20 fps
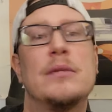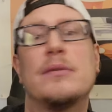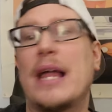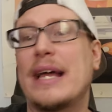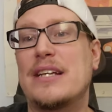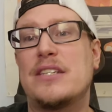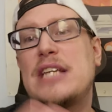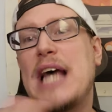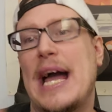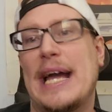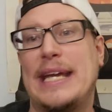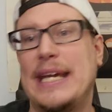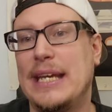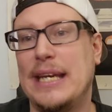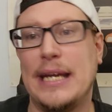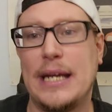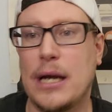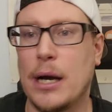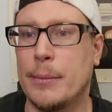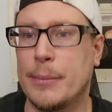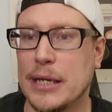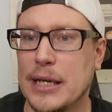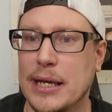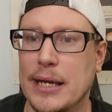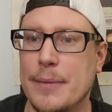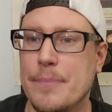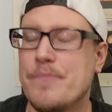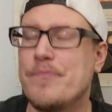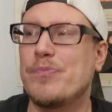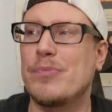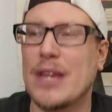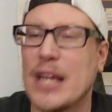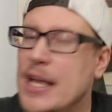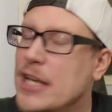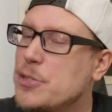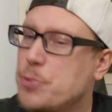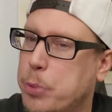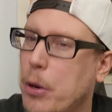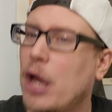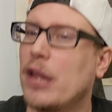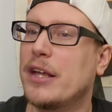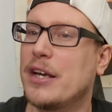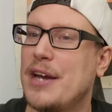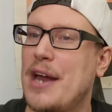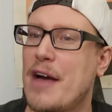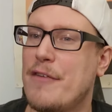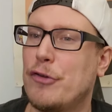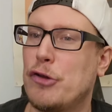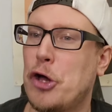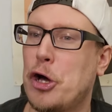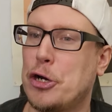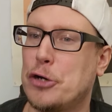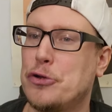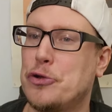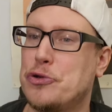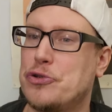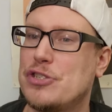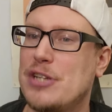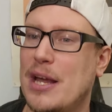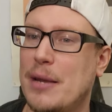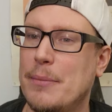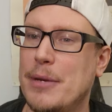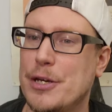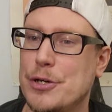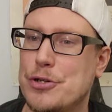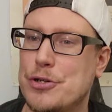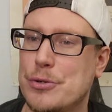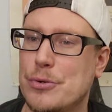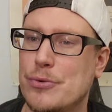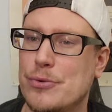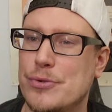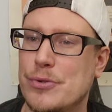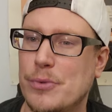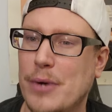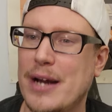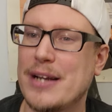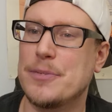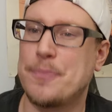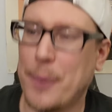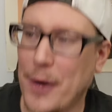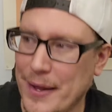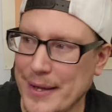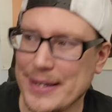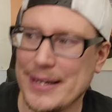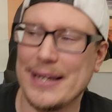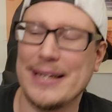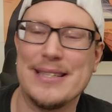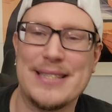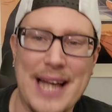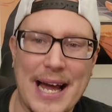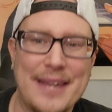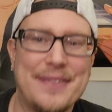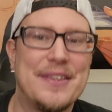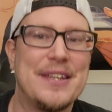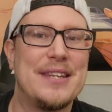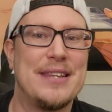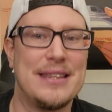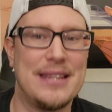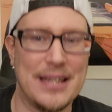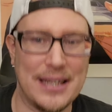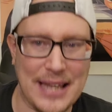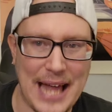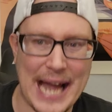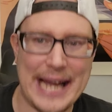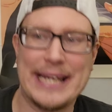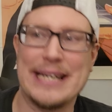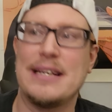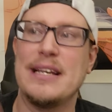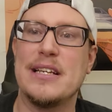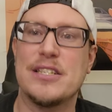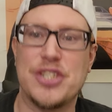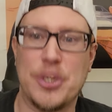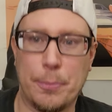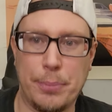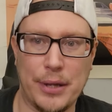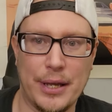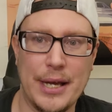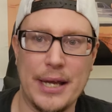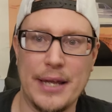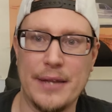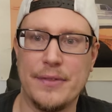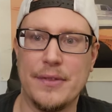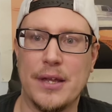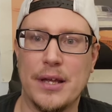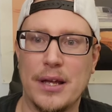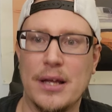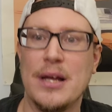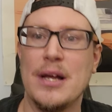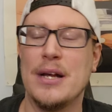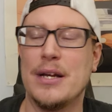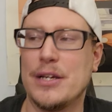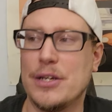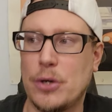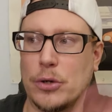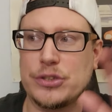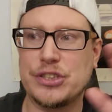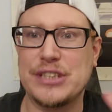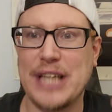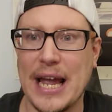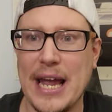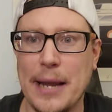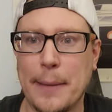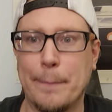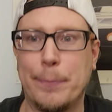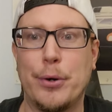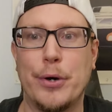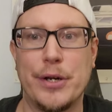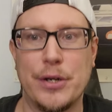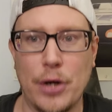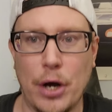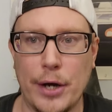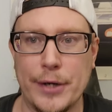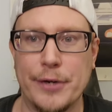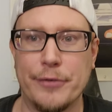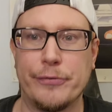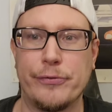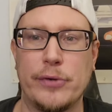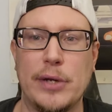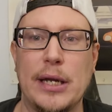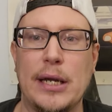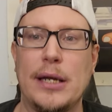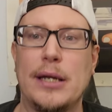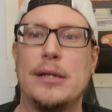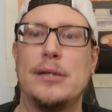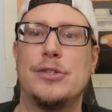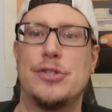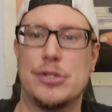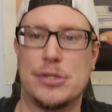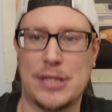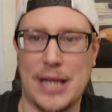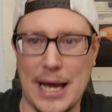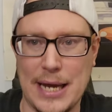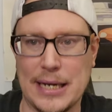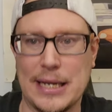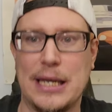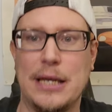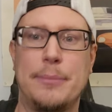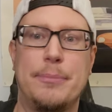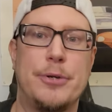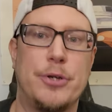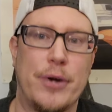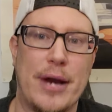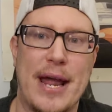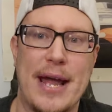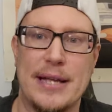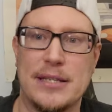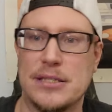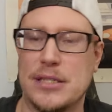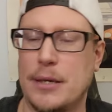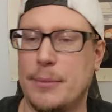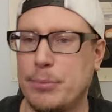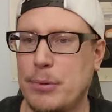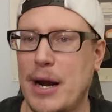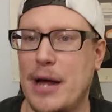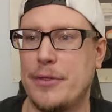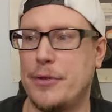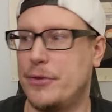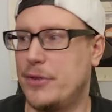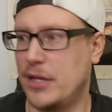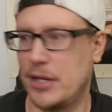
Like, Zach Edey coming in, he's probably going to have a lot of those same issues, right? He's probably not the lack of discipline, the, you know, staying putting on your feet, just kind of keeping your hands up rather